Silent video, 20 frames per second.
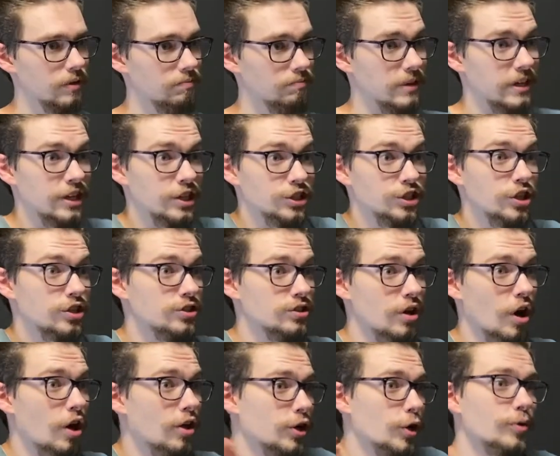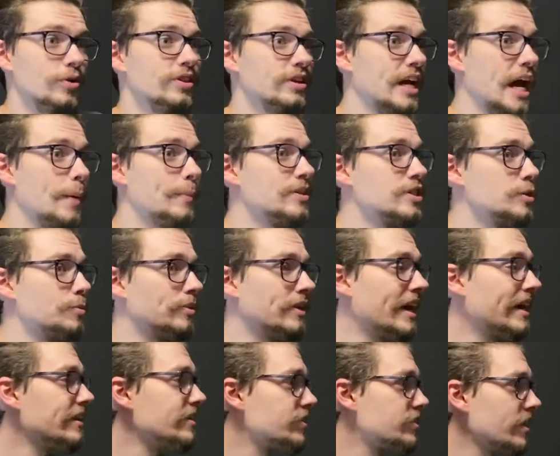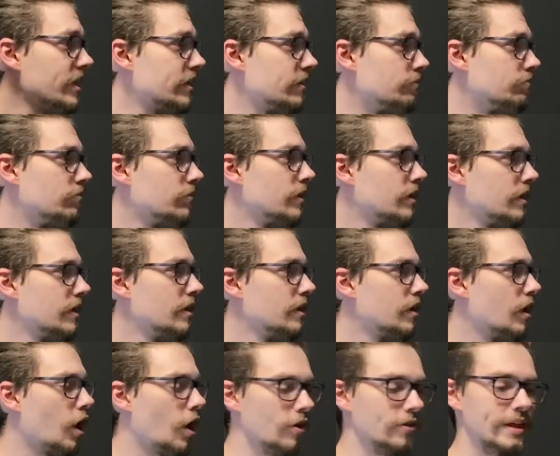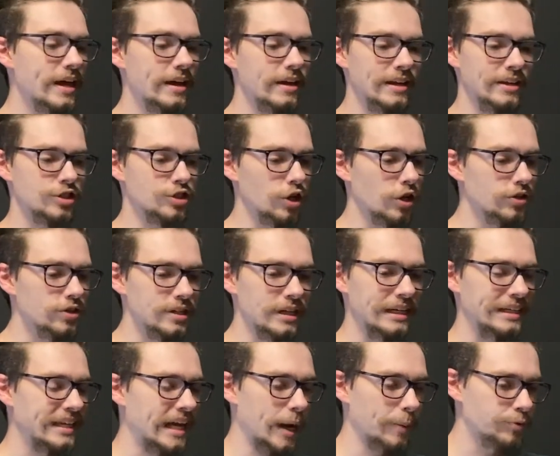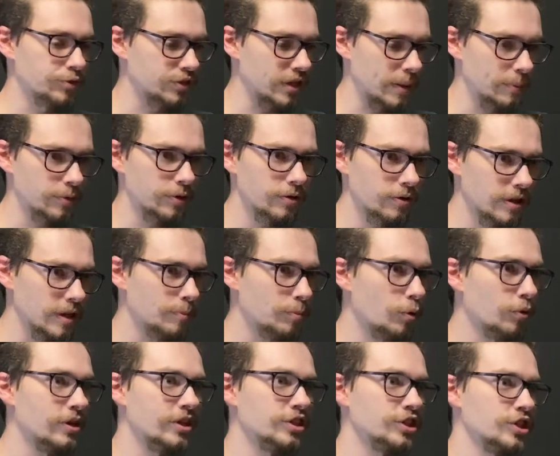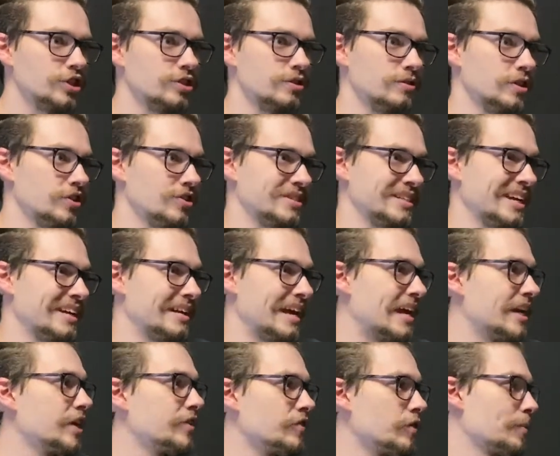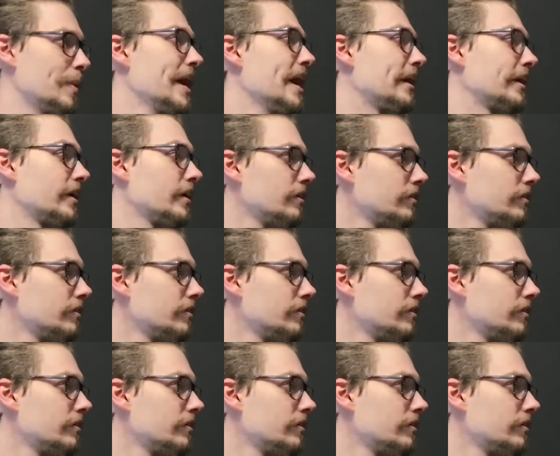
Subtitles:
It could just all go to the common supply instead. All that exalted and captured Ember, the opponent just doesn't get any of it back.